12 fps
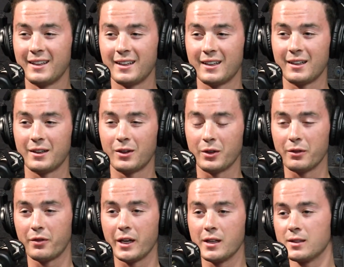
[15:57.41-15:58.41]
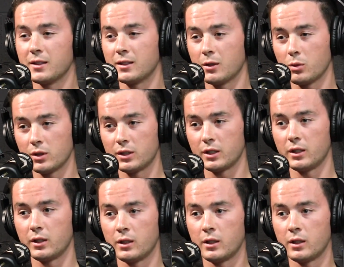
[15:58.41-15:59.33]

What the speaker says: all the vacancies that we're seeing